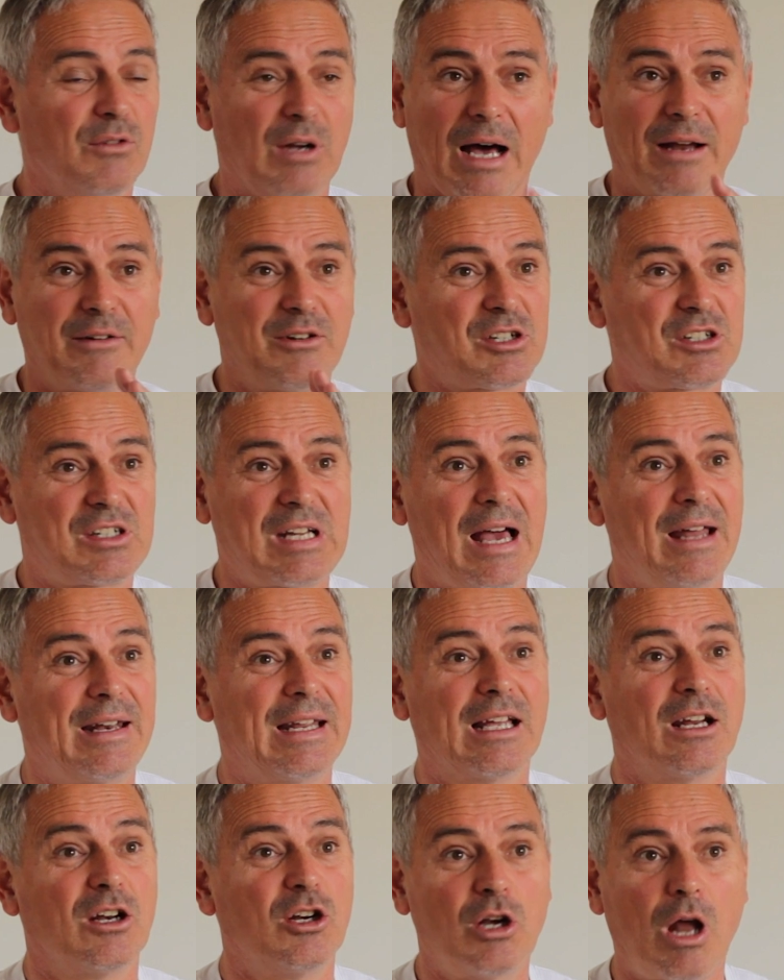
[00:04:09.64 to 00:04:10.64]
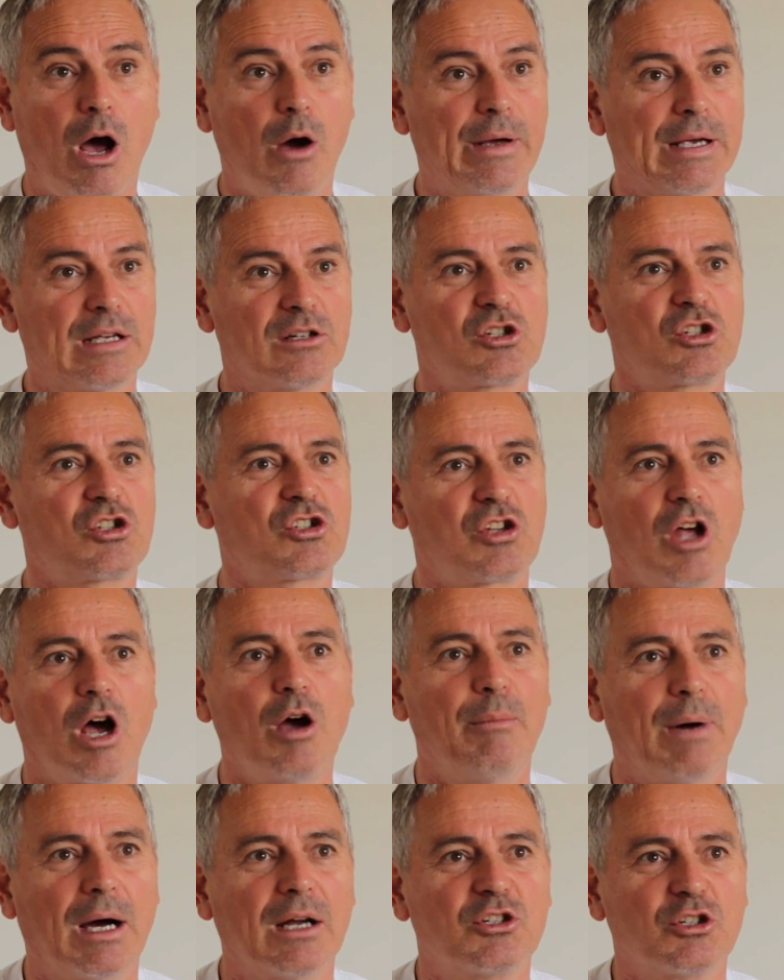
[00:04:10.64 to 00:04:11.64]
understanding and knowing
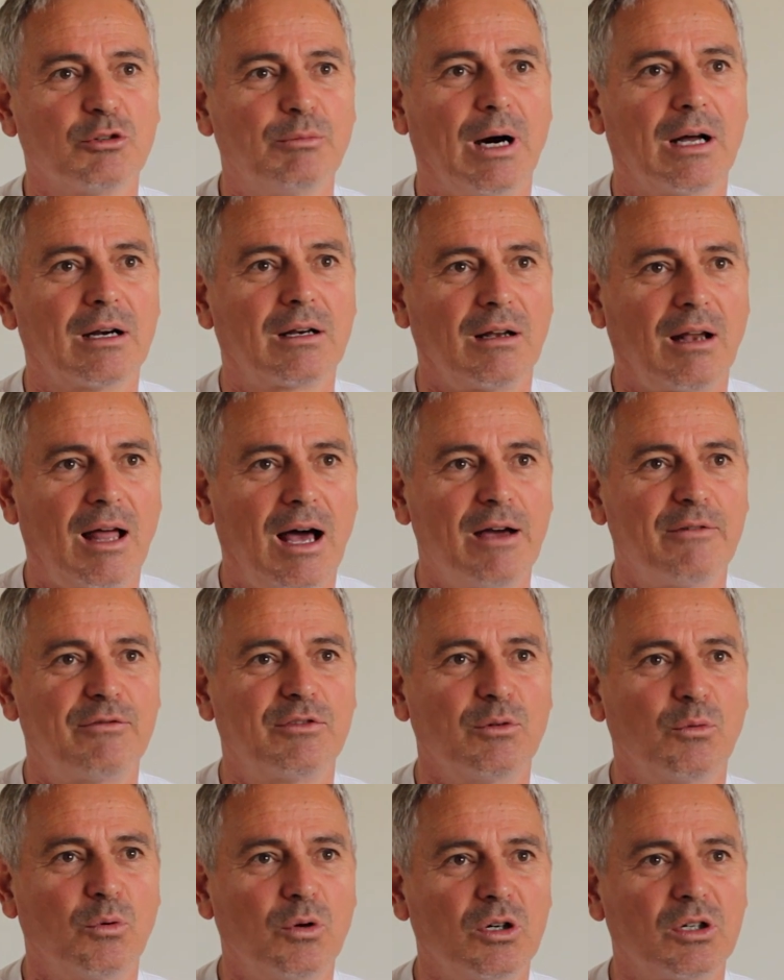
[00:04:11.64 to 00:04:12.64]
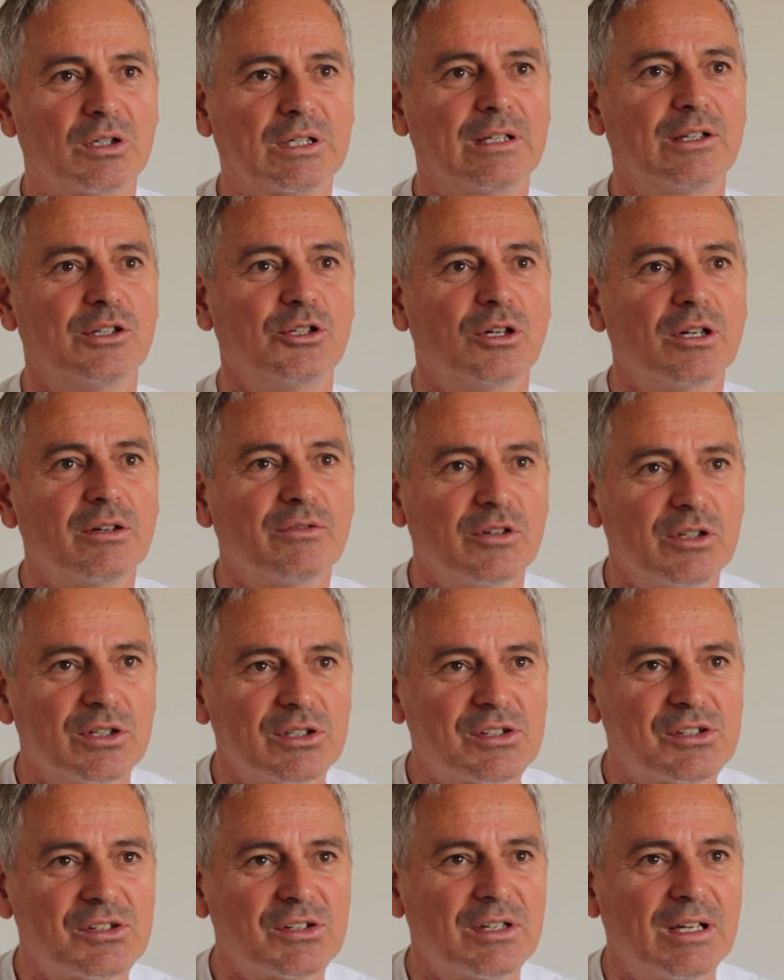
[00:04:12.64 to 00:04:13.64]
so much about life, the world and the
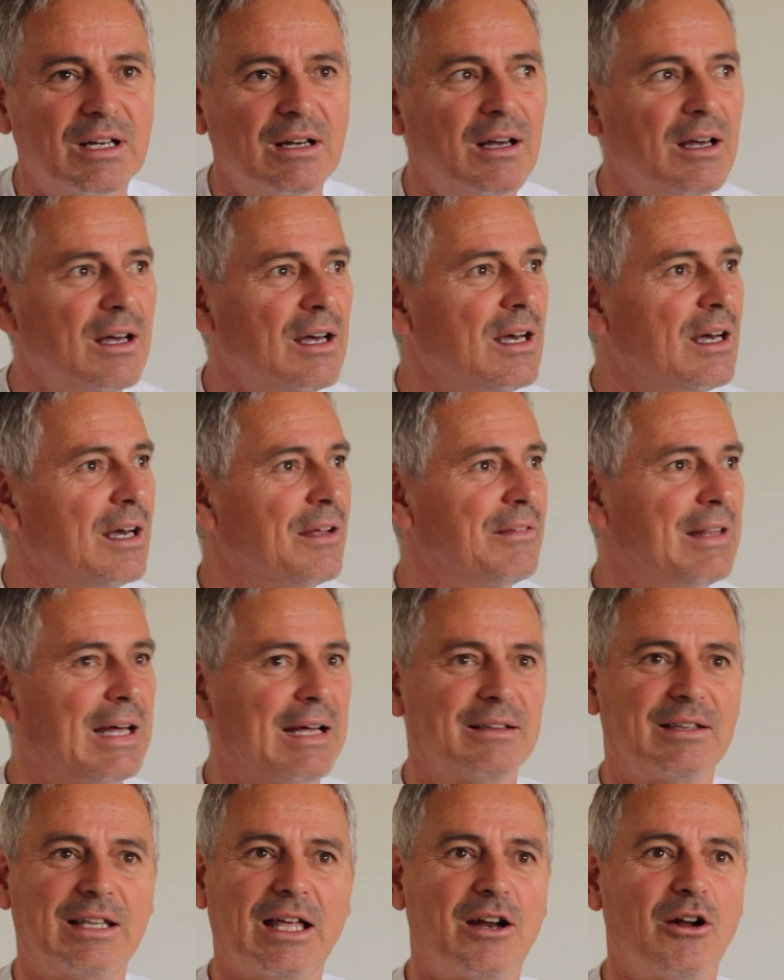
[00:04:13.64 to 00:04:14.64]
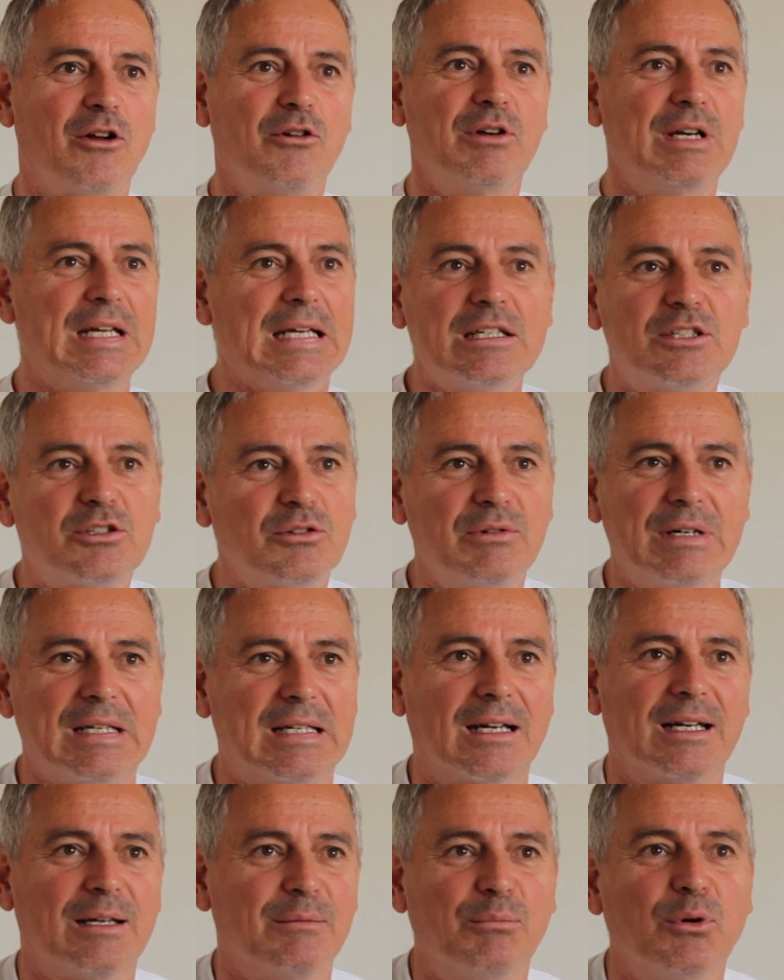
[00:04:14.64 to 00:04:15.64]
universe that they don't need to
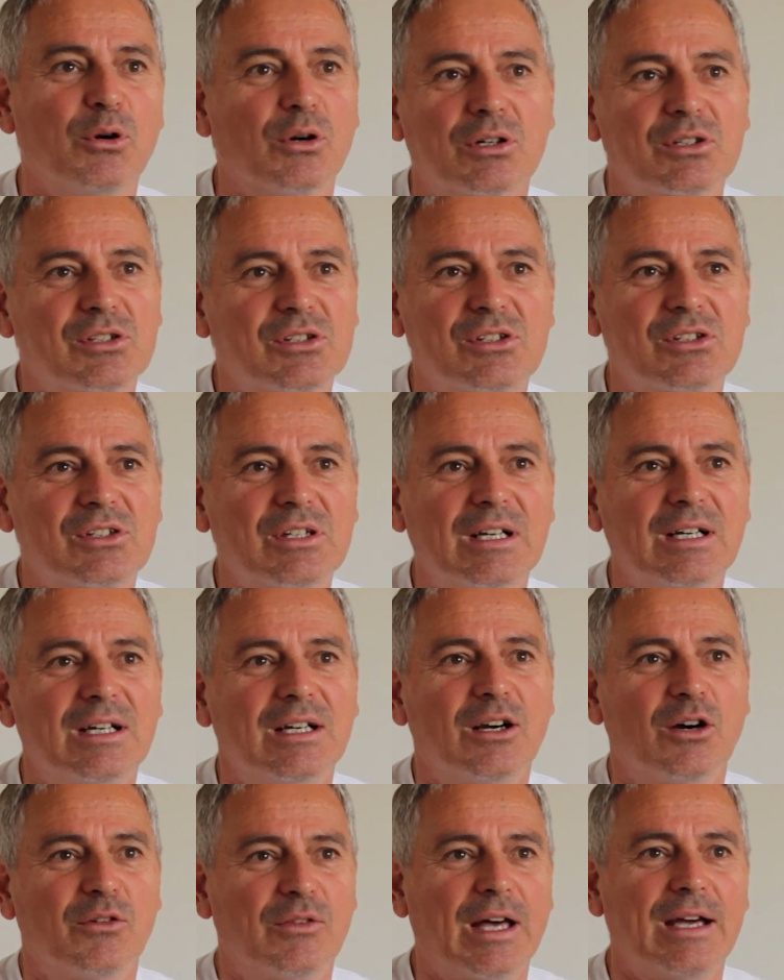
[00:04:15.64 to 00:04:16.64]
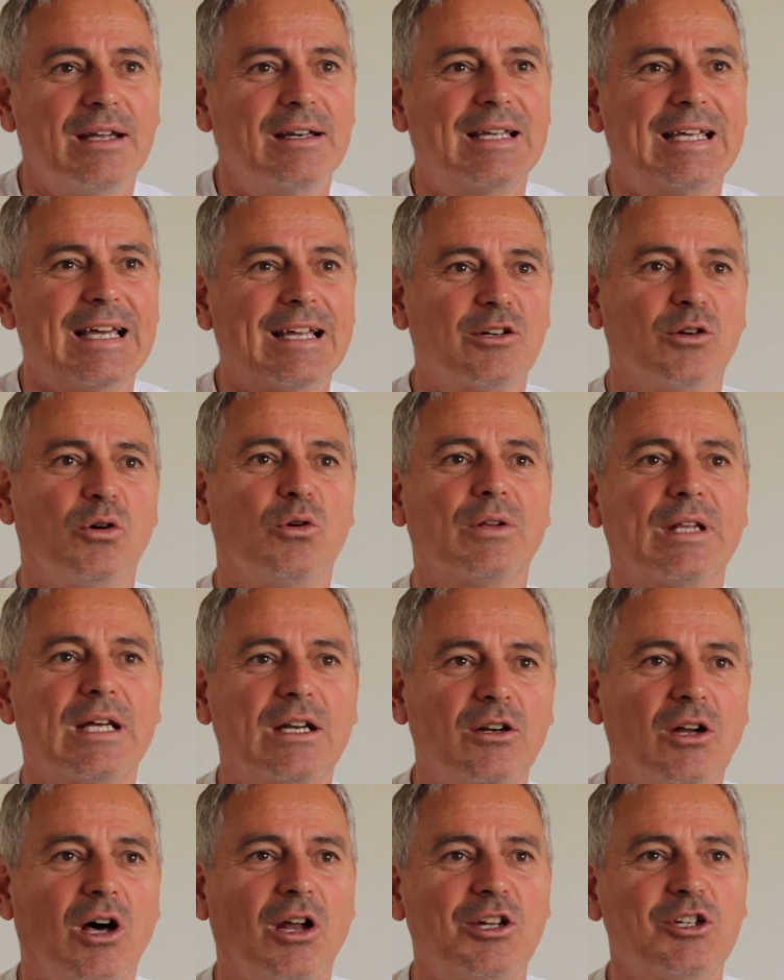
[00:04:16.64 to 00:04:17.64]
read any books. They get all their
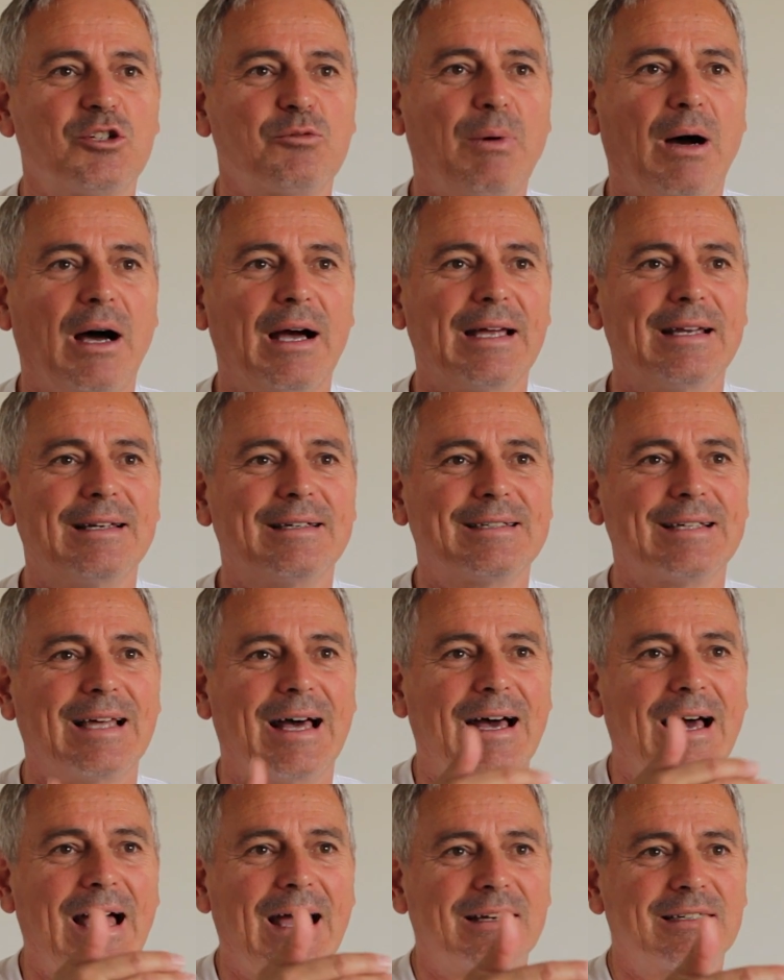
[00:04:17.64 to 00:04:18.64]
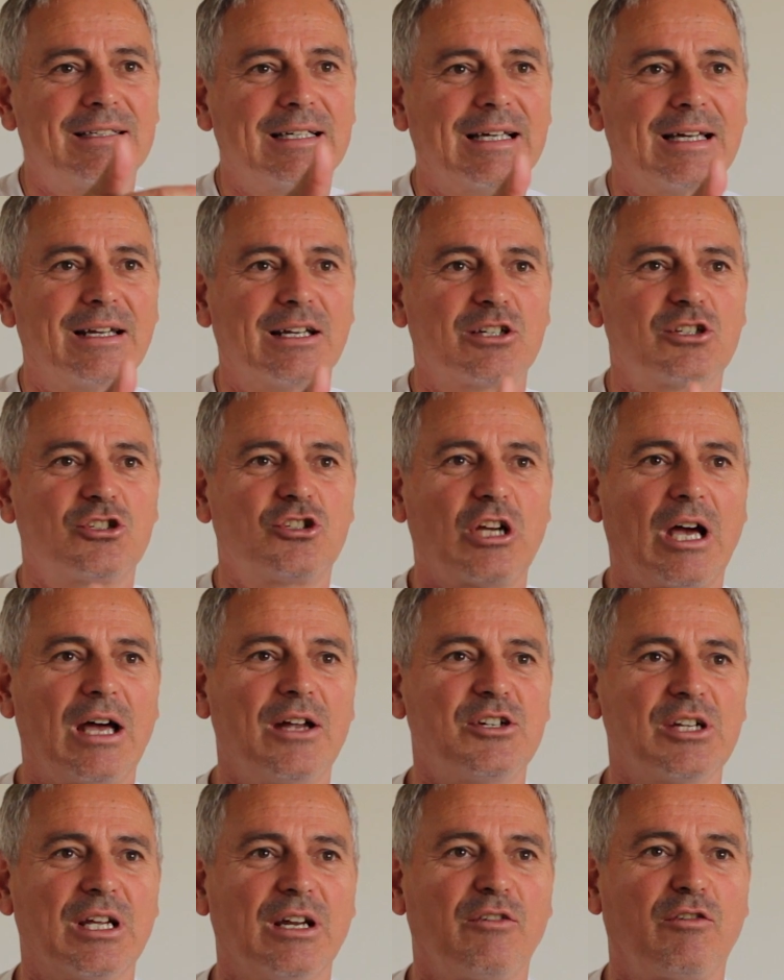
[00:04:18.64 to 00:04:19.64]
knowledge by interacting and
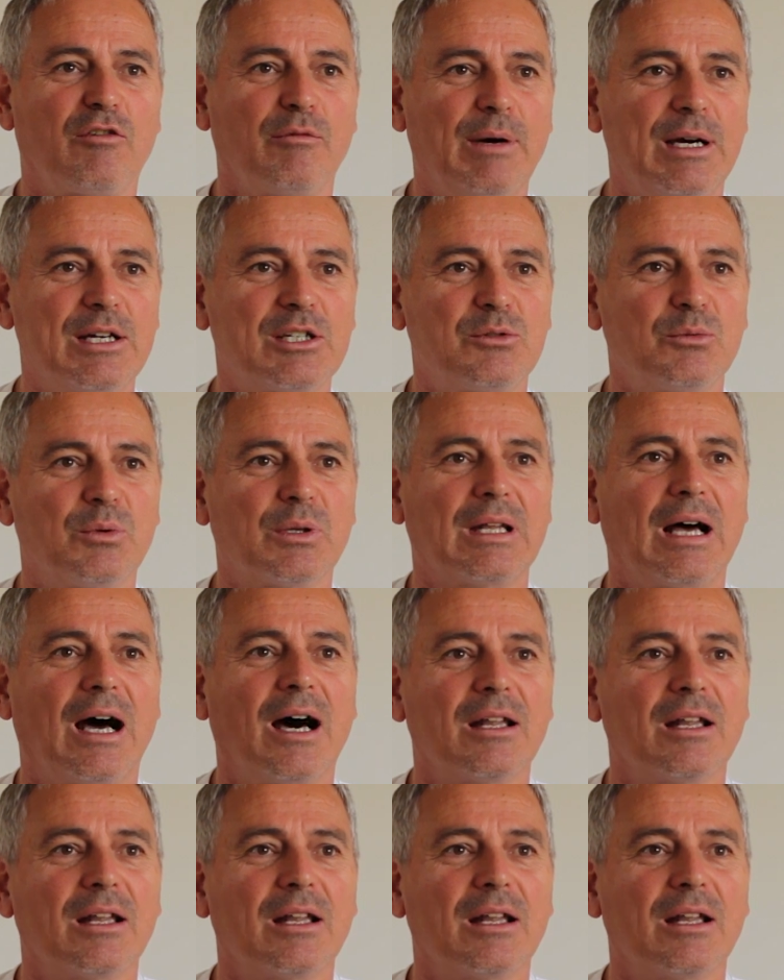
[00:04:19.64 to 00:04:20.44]
exchanging information with